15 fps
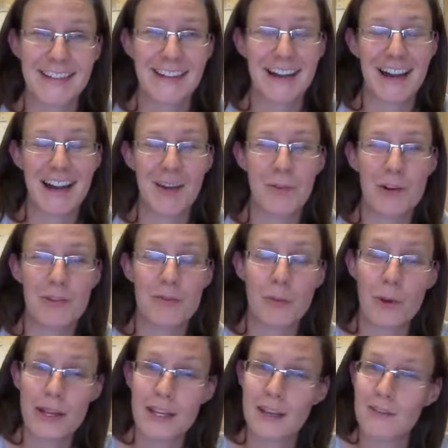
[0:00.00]
I would
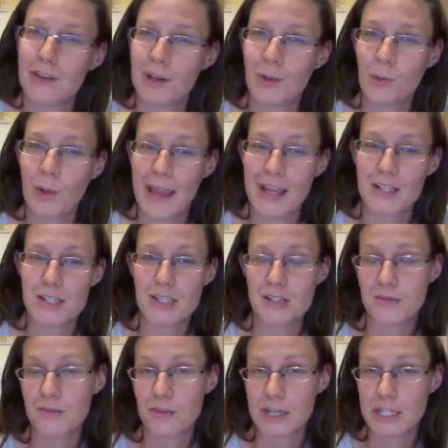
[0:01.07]
avoid giving away just a
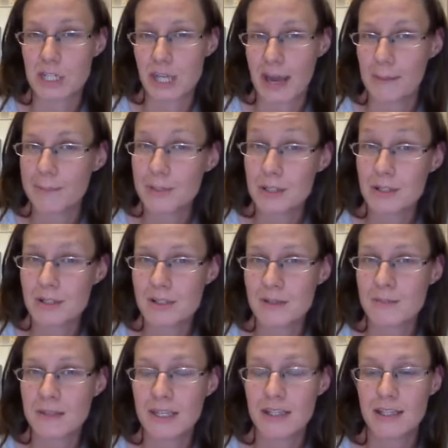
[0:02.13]
free chapter or
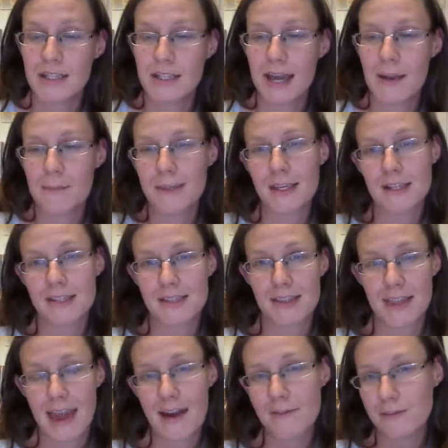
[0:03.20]
something like that, because
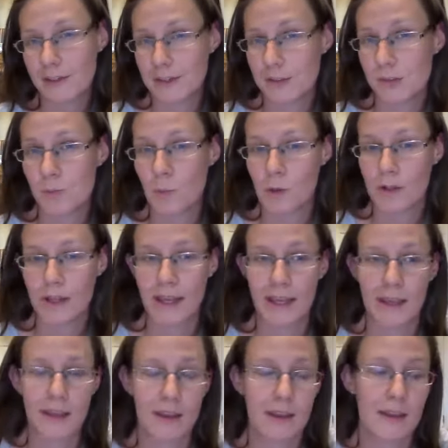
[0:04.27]
that feels more
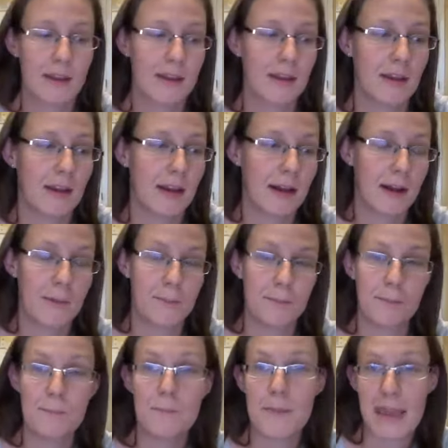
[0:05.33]
like
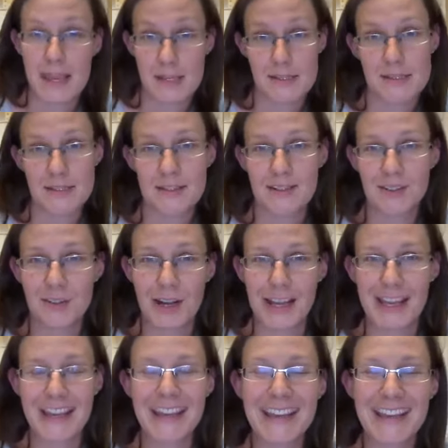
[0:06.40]
bait,
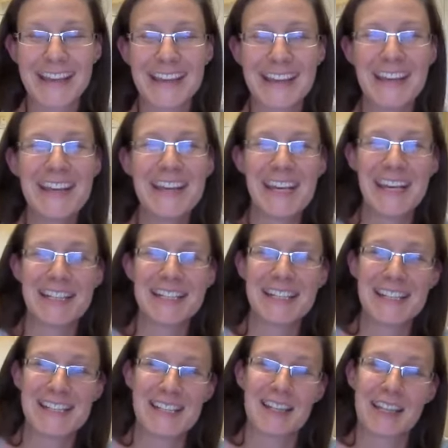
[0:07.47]
right? It
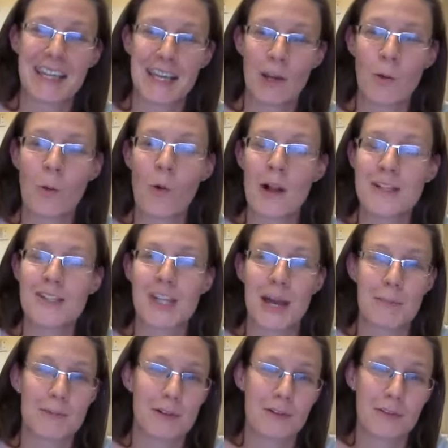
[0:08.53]
doesn't, getting one
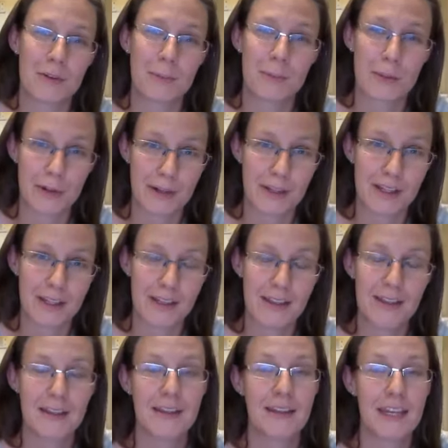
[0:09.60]
chapter of a book,
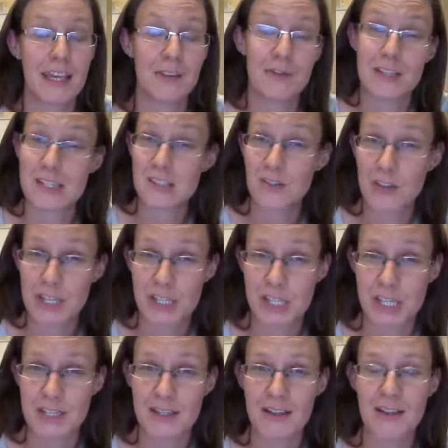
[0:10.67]
if it's
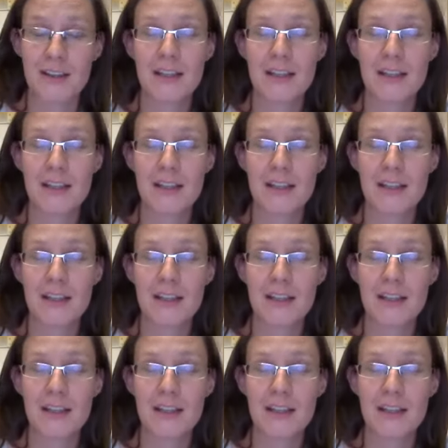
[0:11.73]
fiction,